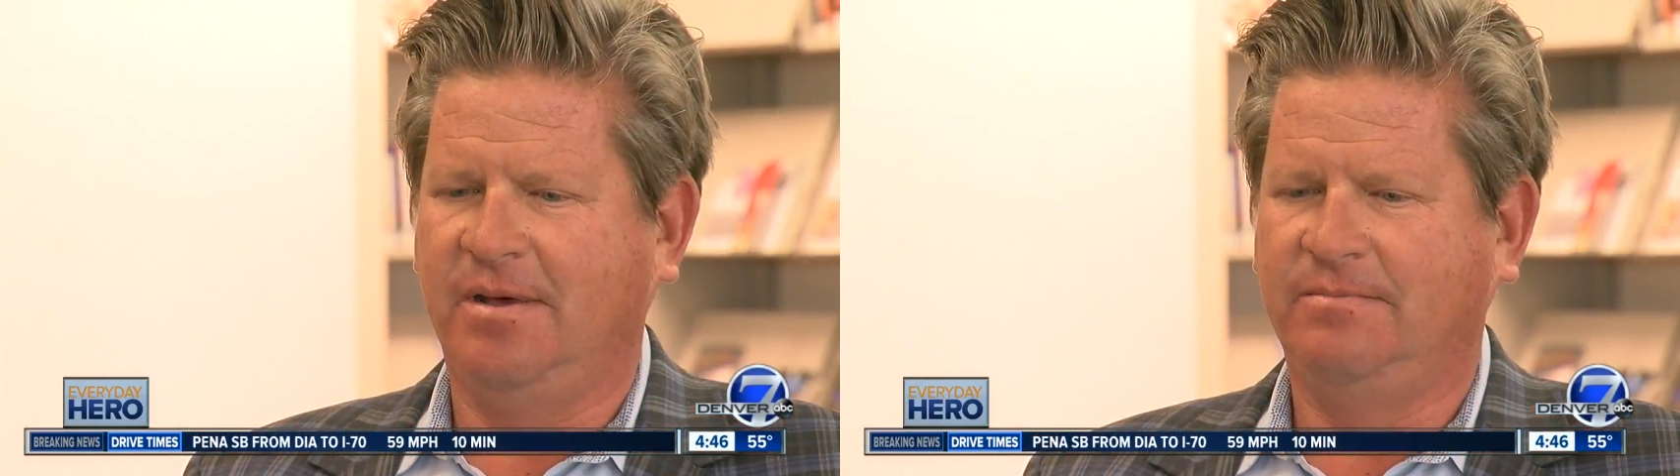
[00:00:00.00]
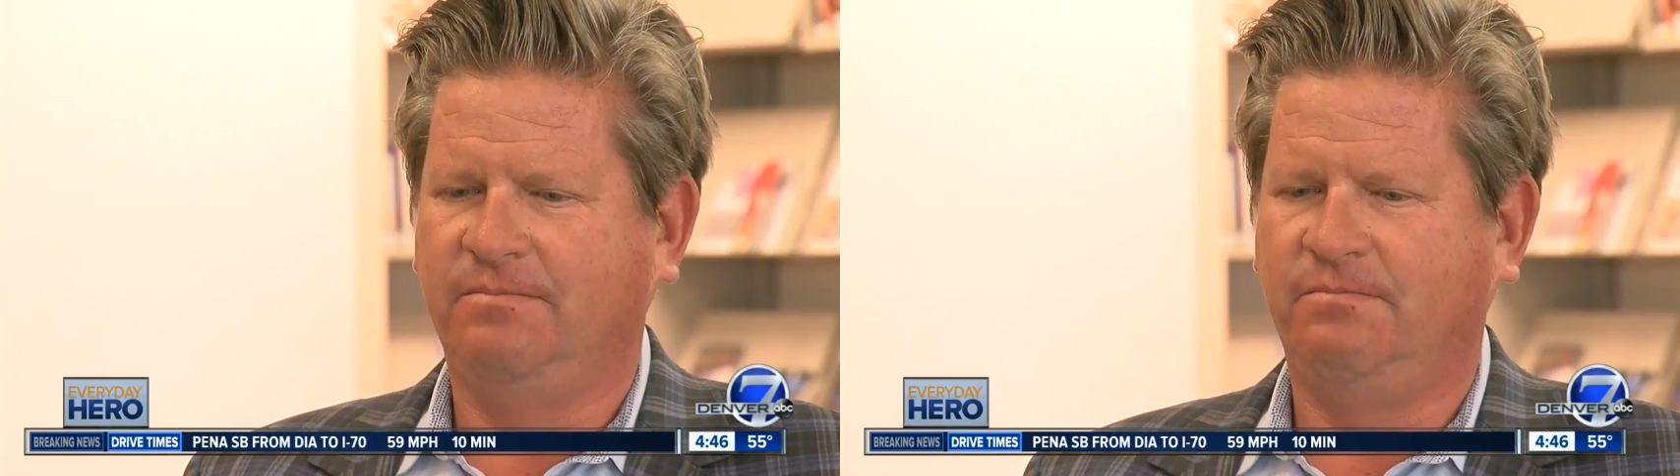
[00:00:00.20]

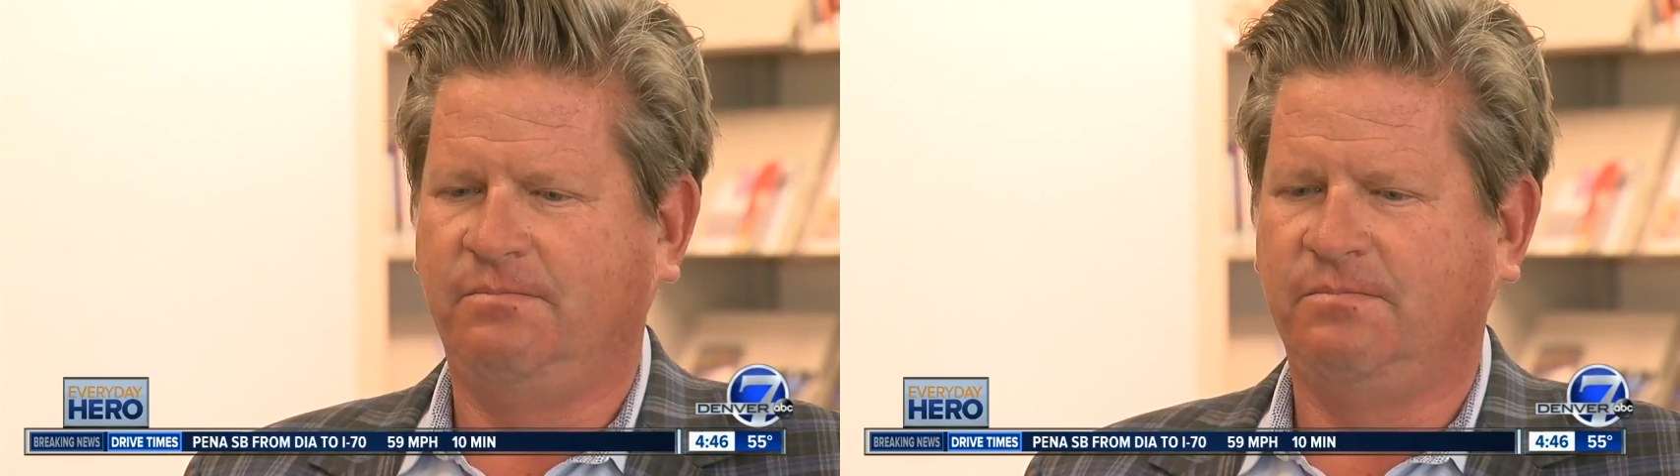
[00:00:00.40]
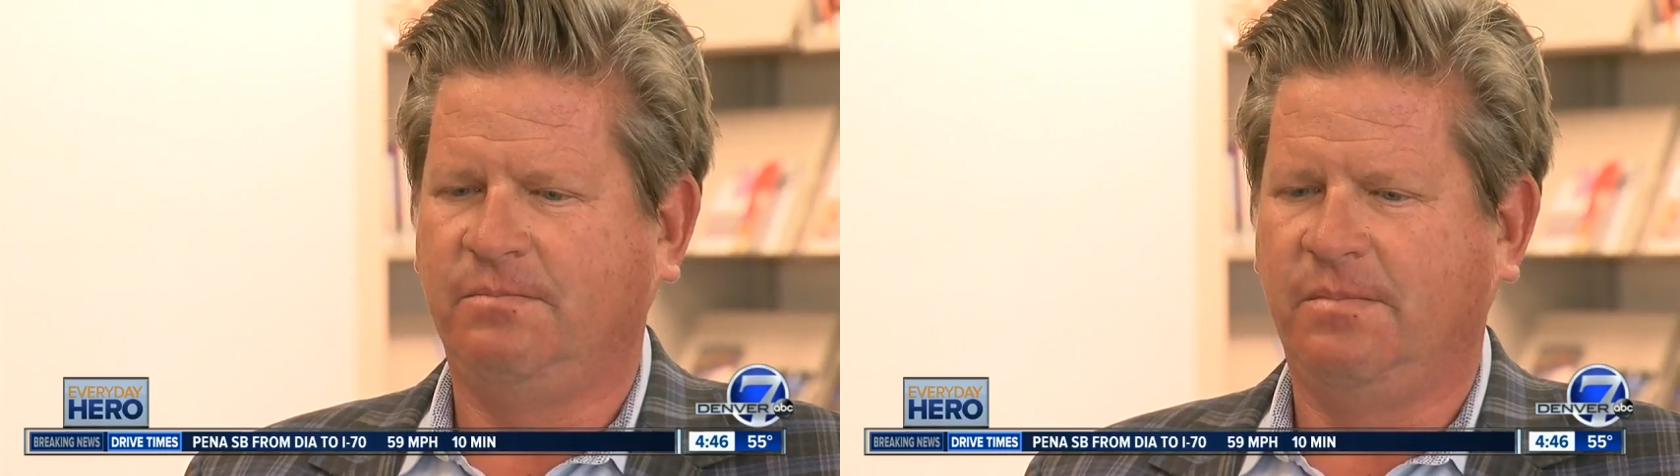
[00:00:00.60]
um,
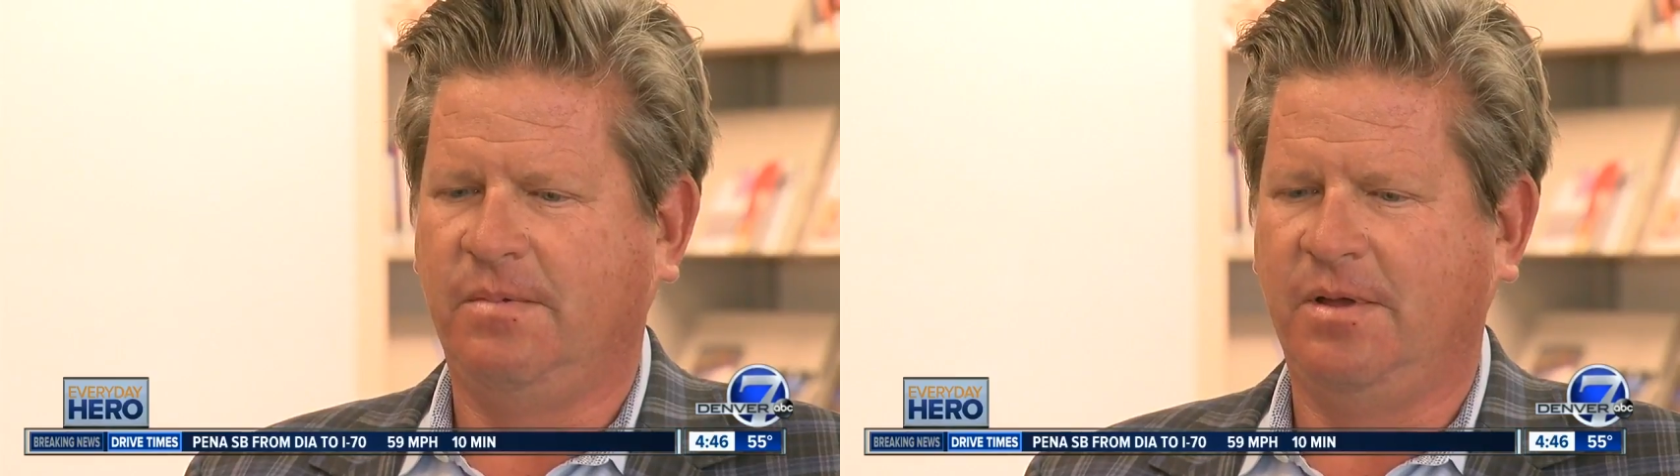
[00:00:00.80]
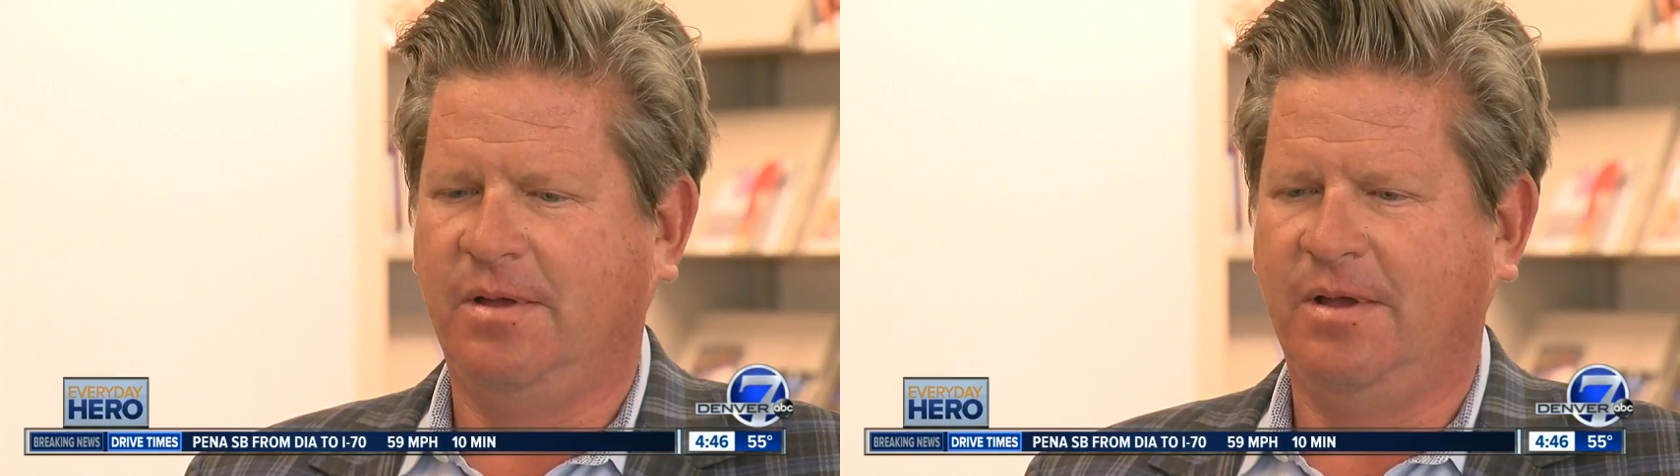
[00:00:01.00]

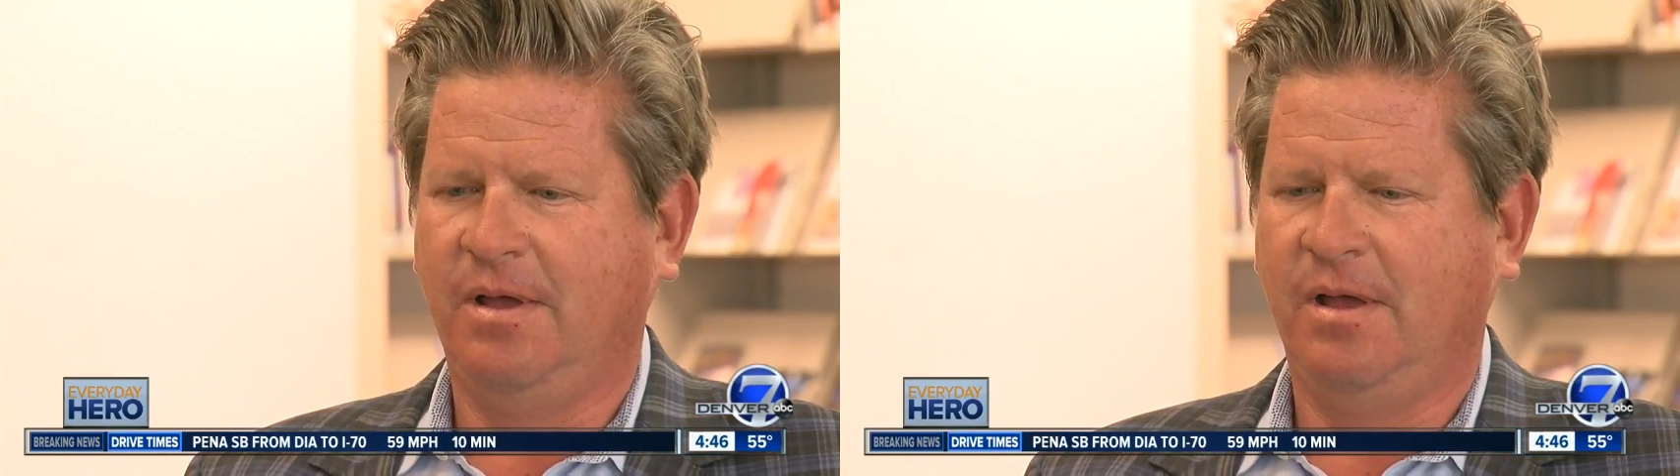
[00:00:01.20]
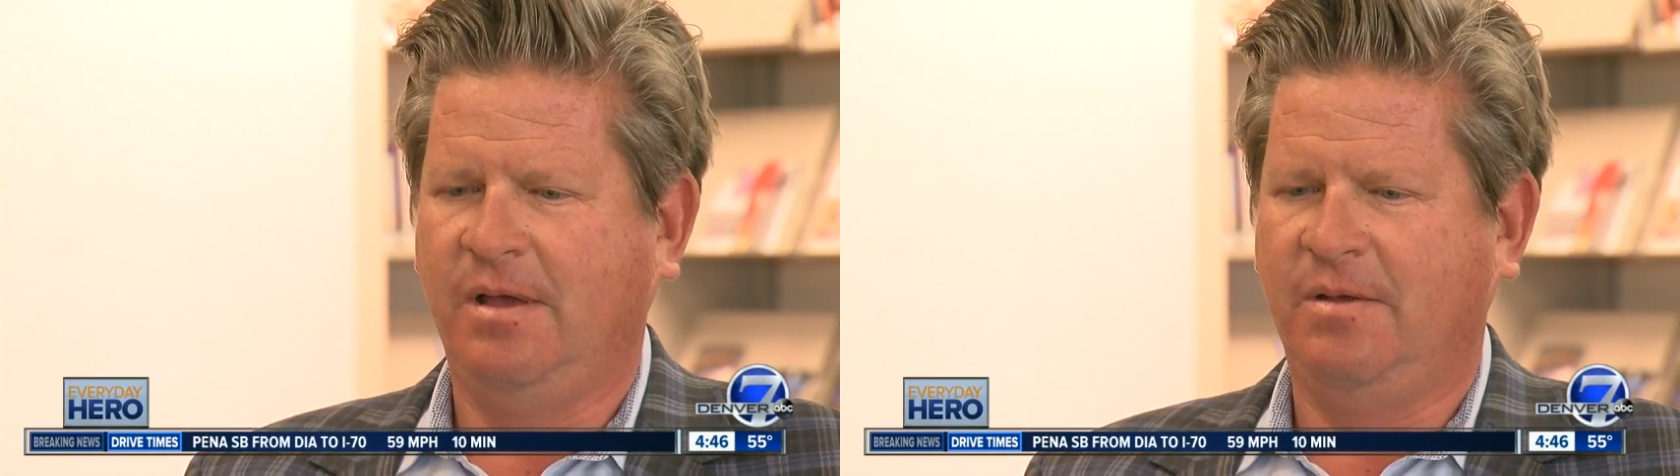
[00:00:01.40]

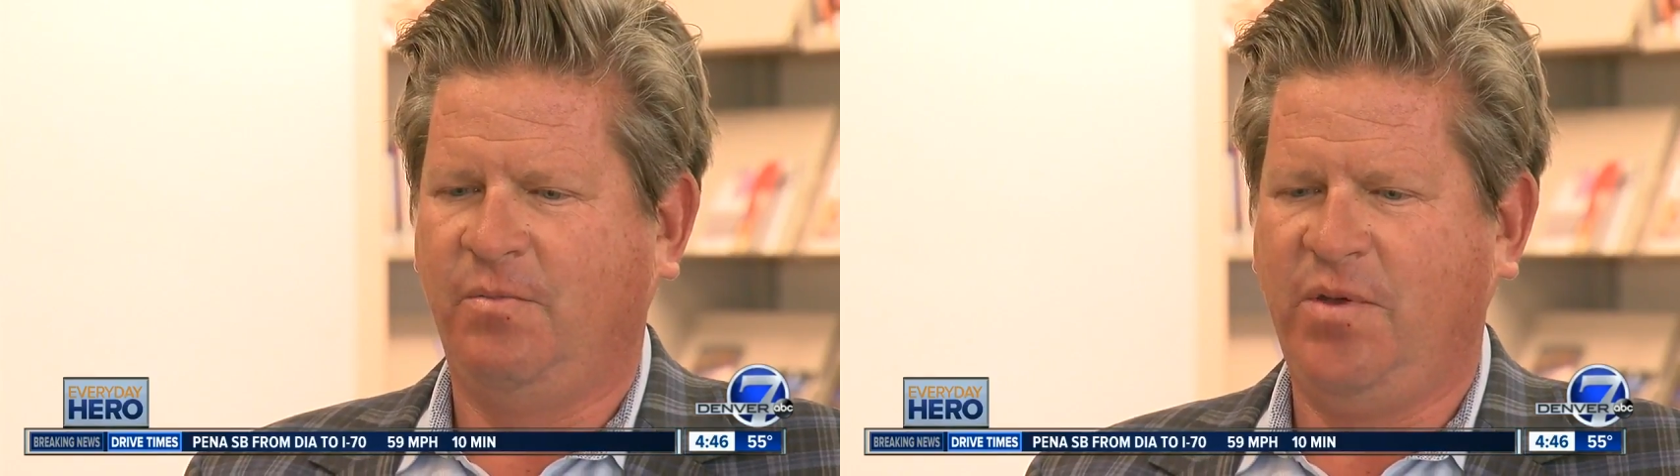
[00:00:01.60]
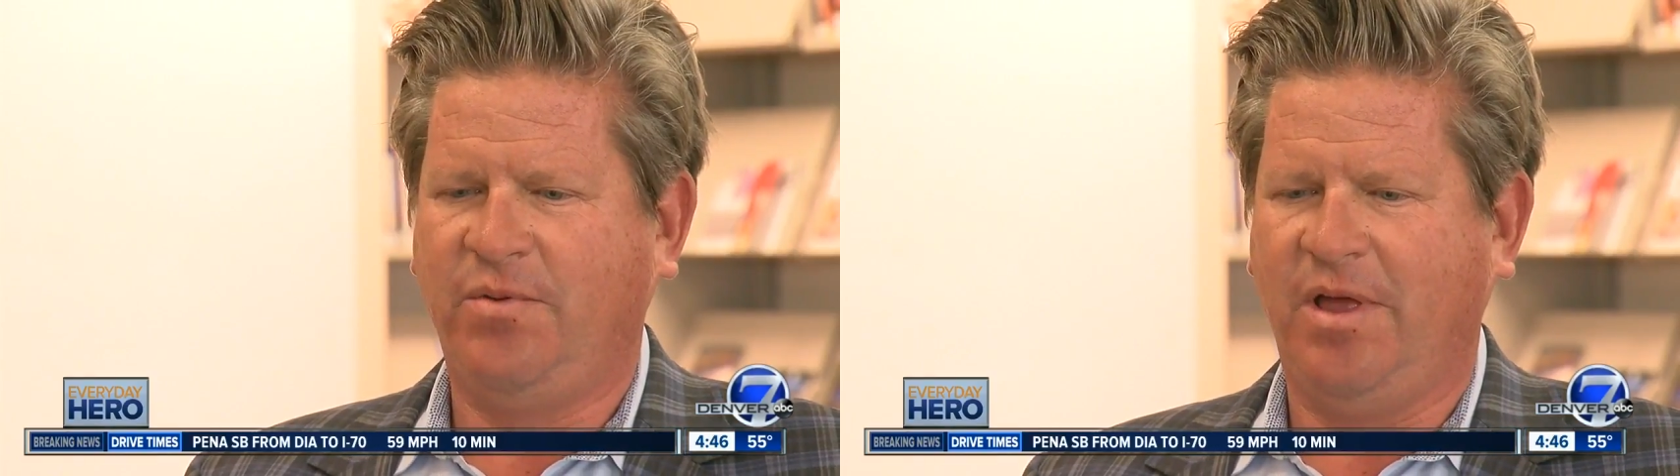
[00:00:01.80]

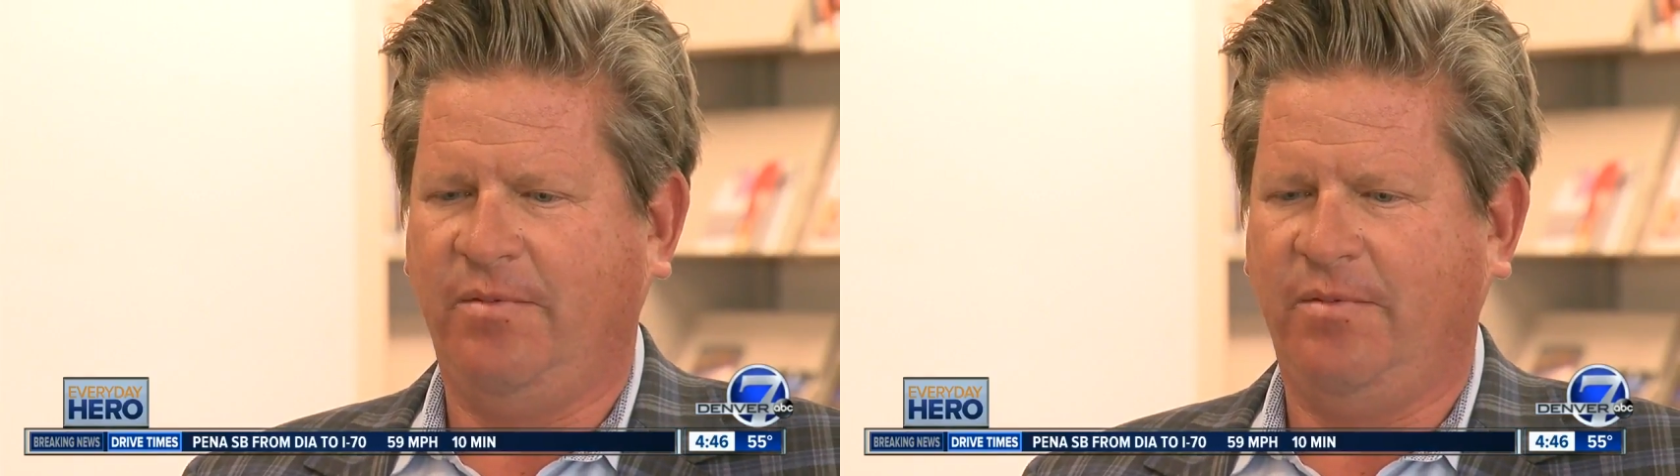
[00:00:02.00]
people